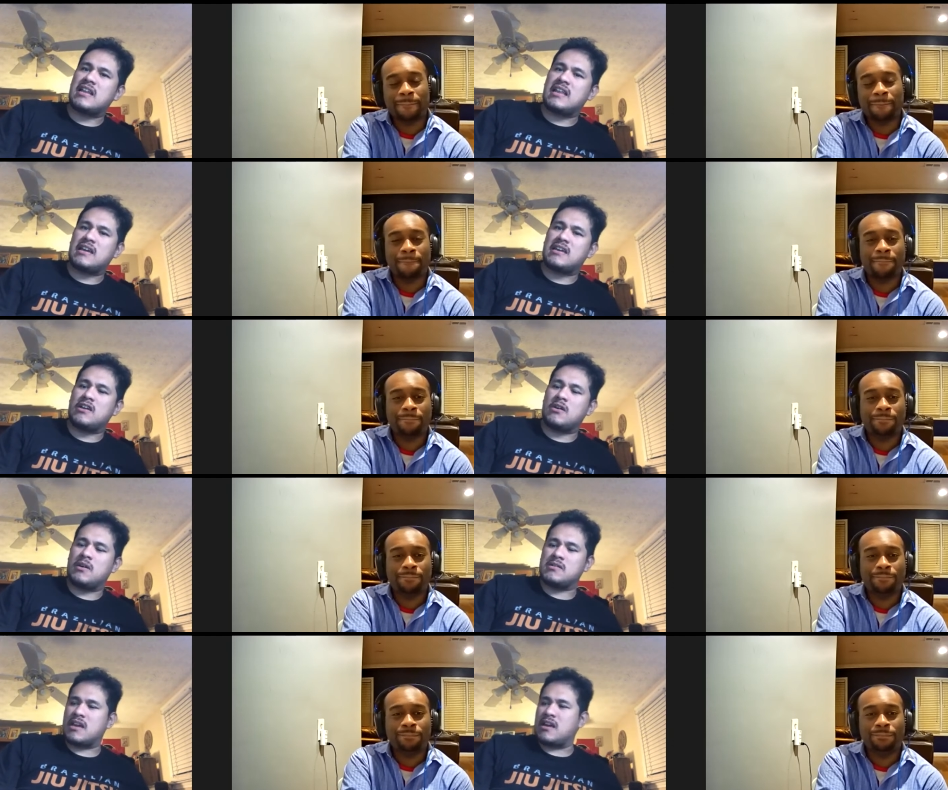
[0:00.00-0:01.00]
Speaker 1: of like, you know, I
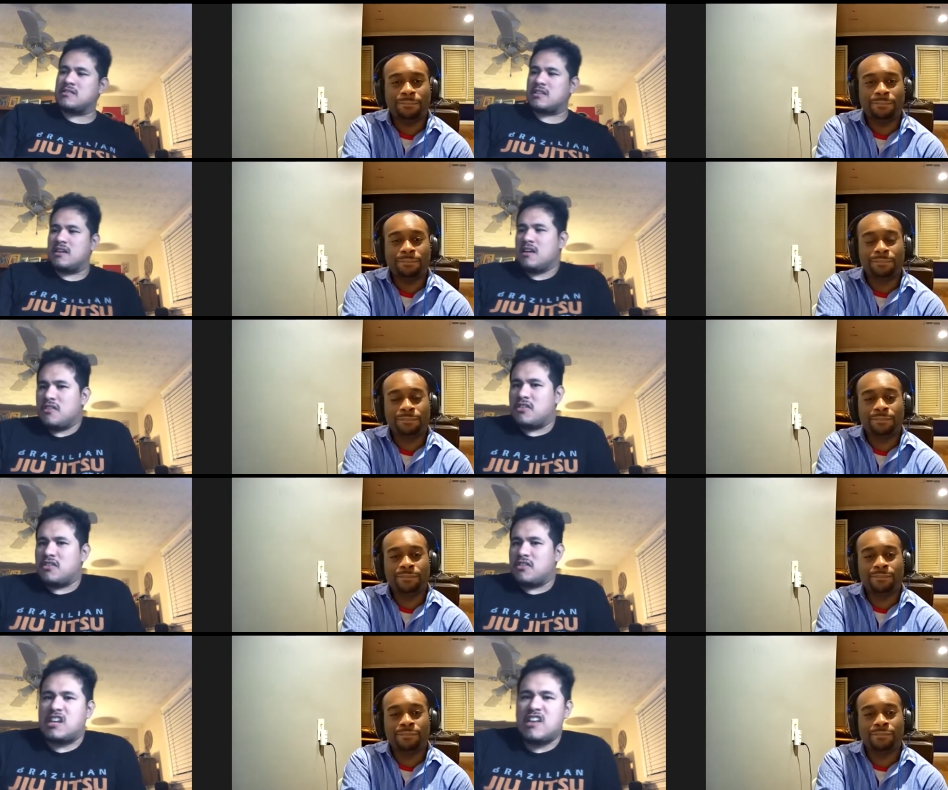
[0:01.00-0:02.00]
was like, I was like,
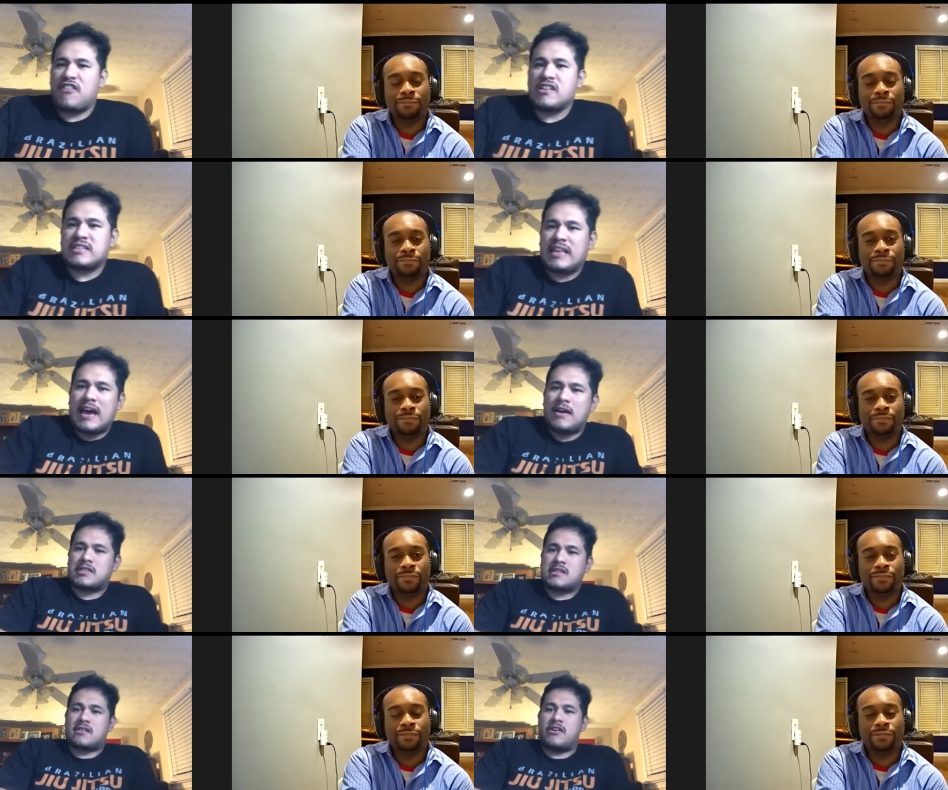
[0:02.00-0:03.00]
the defense
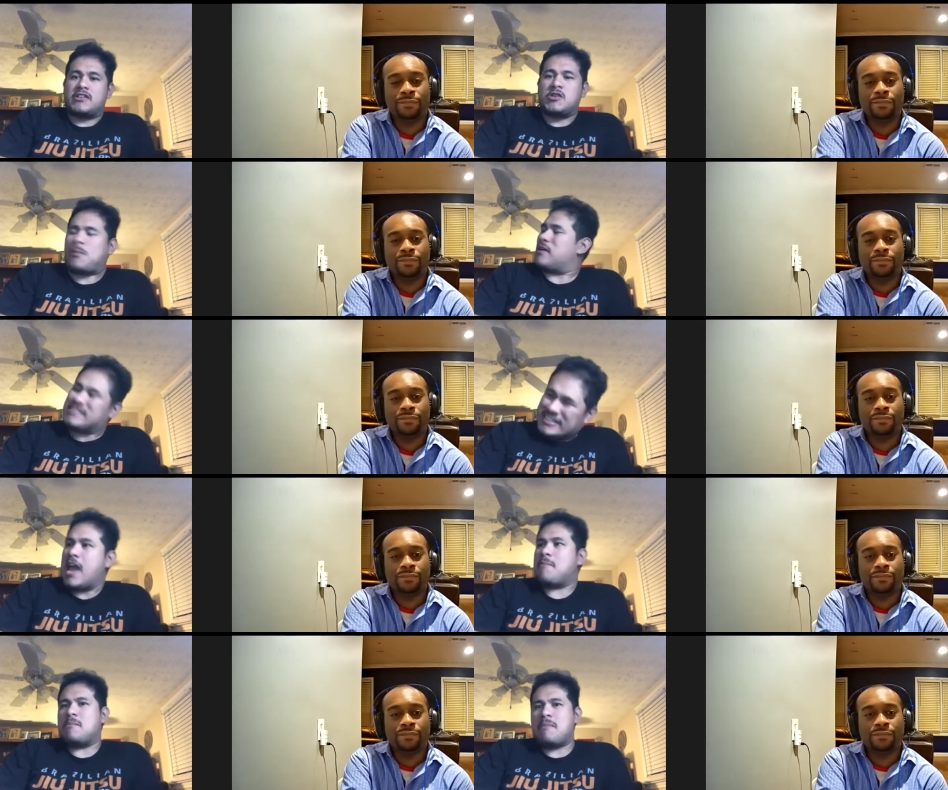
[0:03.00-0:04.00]
allows 32 points.
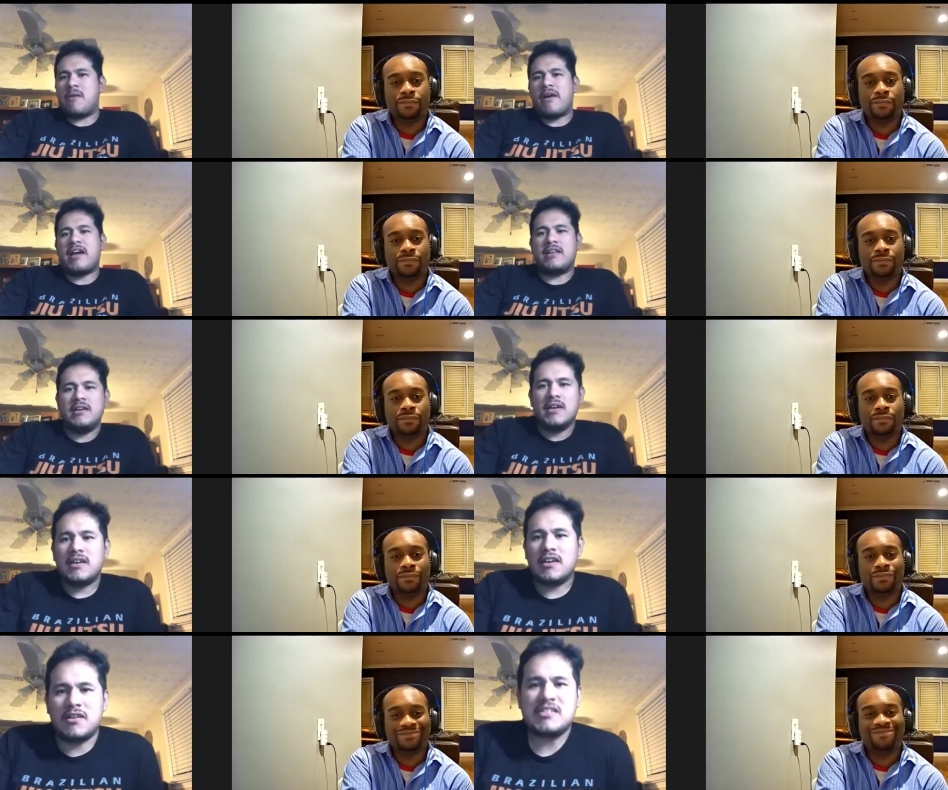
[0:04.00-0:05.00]
Damn it, Matt Ryan.
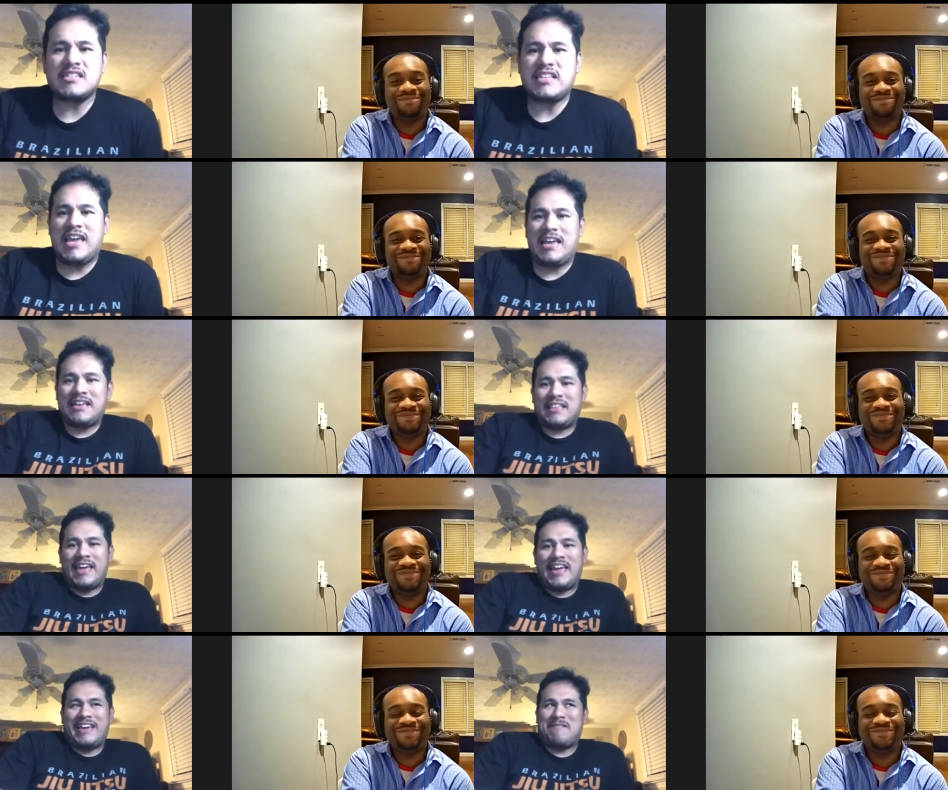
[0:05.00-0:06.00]
You know, it's just like,
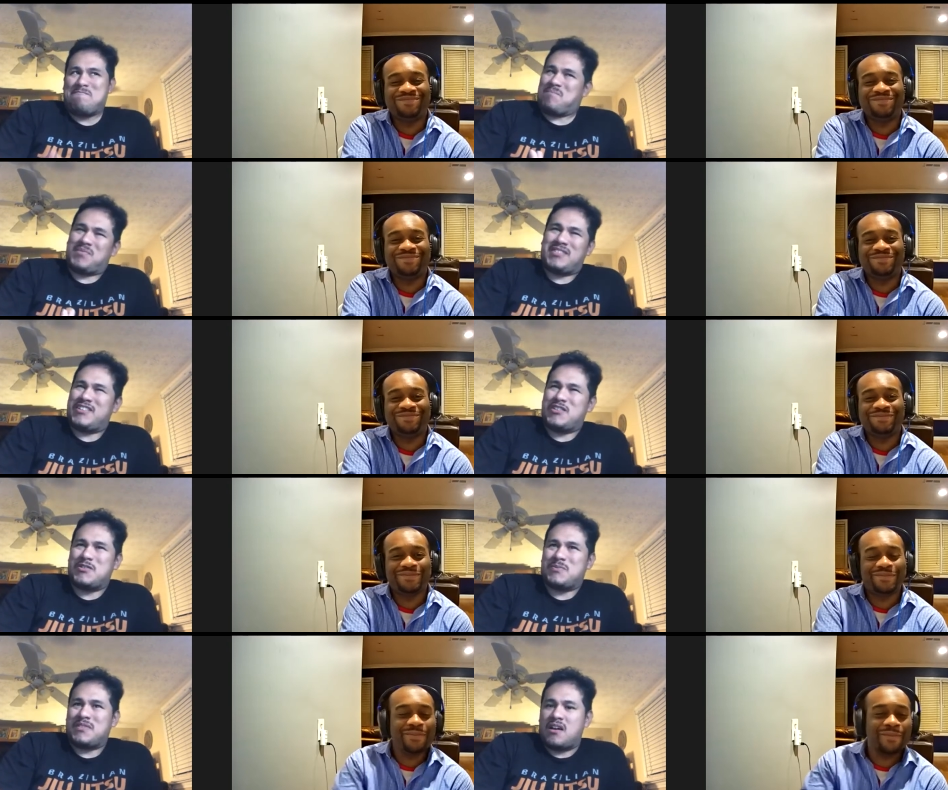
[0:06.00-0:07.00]
like,
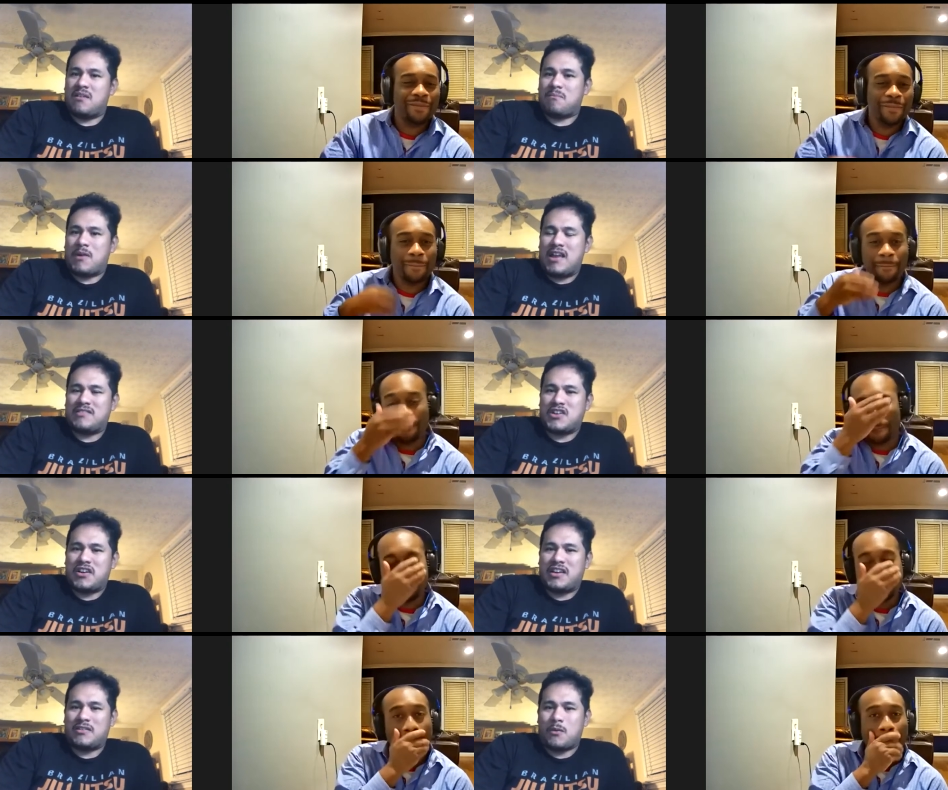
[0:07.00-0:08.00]
you're kind of
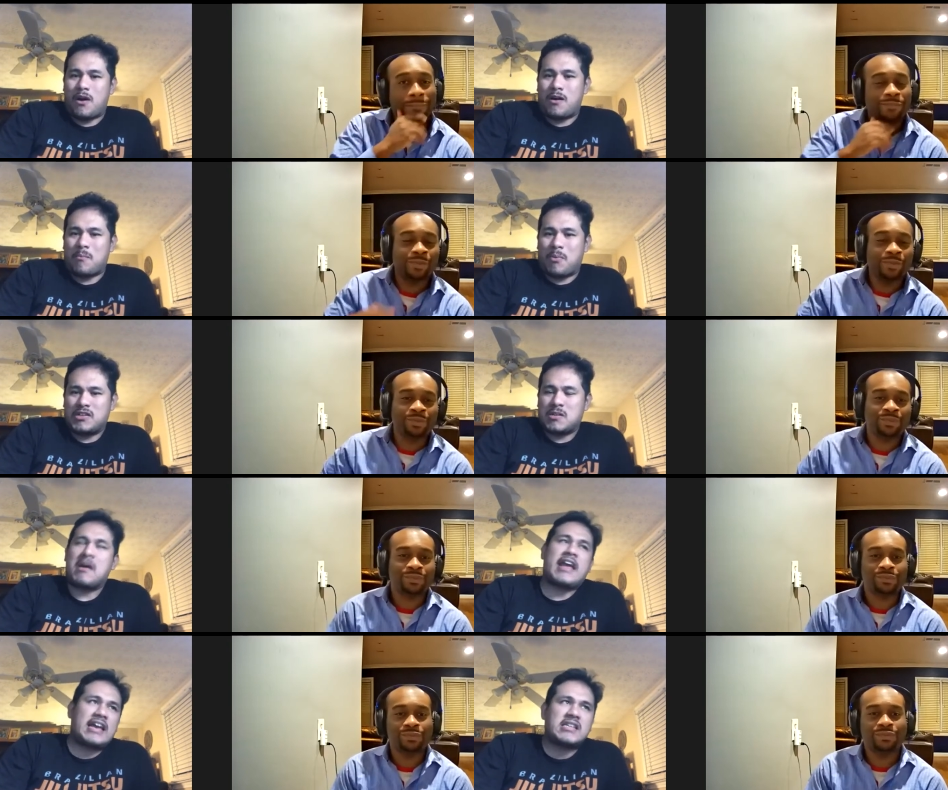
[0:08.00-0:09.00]
targeting the wrong person,
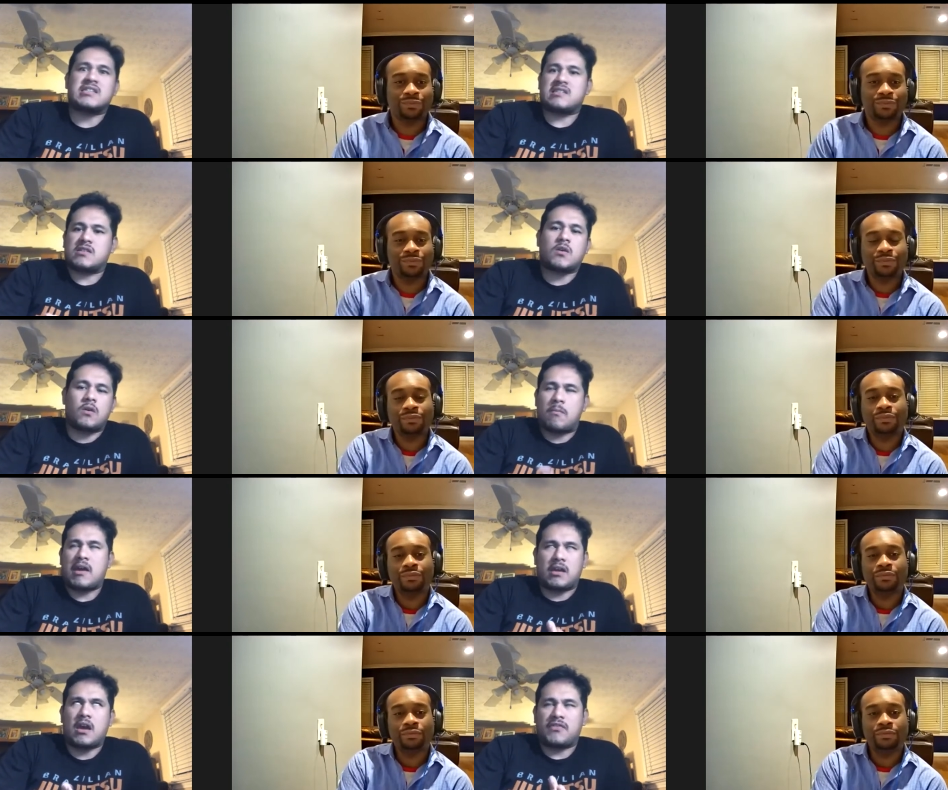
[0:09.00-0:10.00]
but I guess because it's the quarterback,
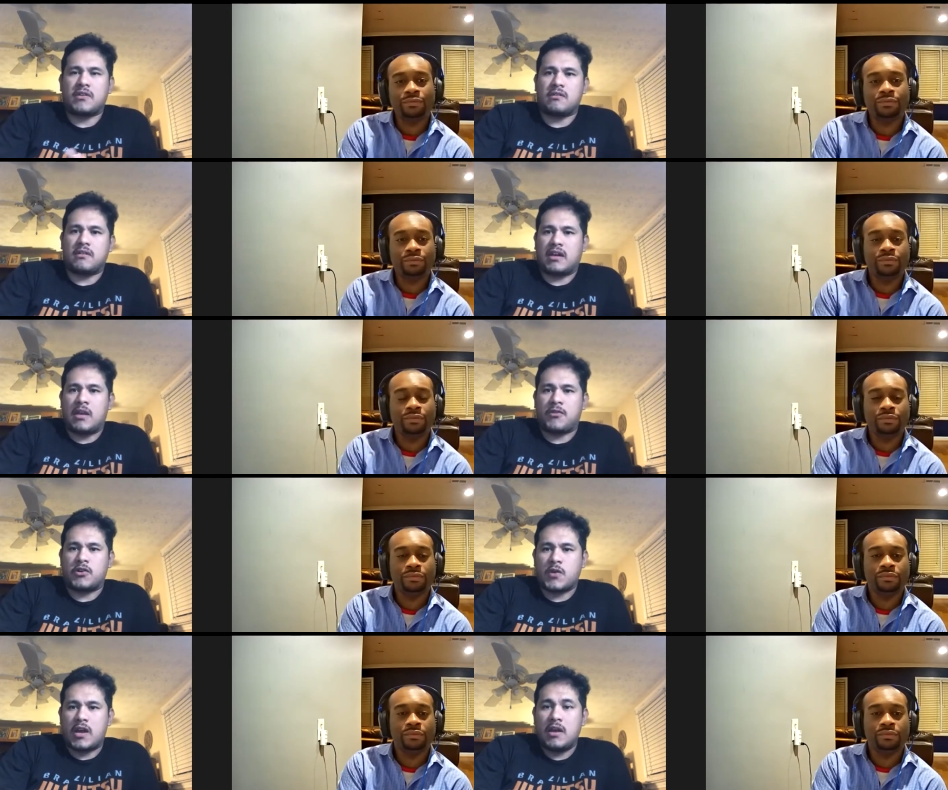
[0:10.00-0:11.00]
you have to look at him
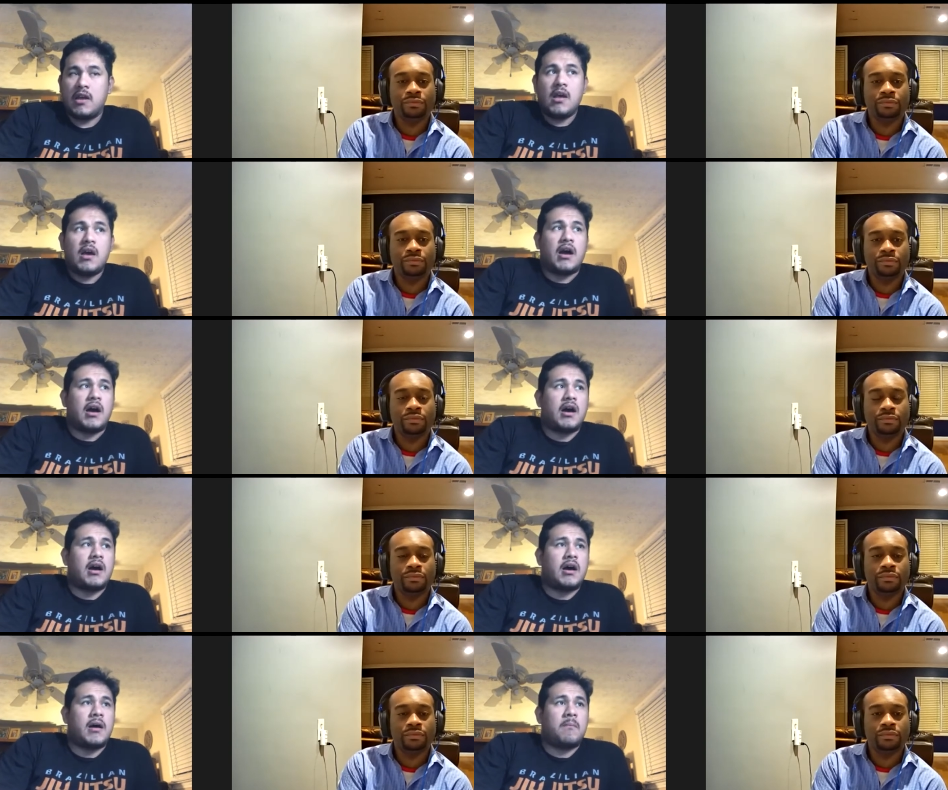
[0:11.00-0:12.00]
first, right?
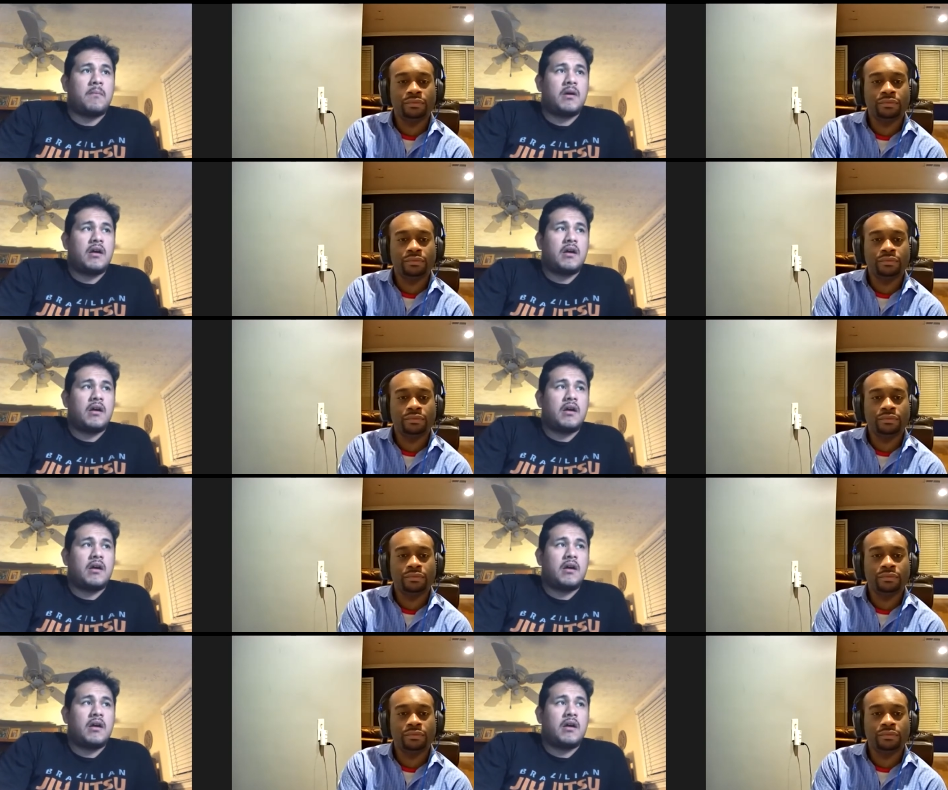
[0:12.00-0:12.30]
Um,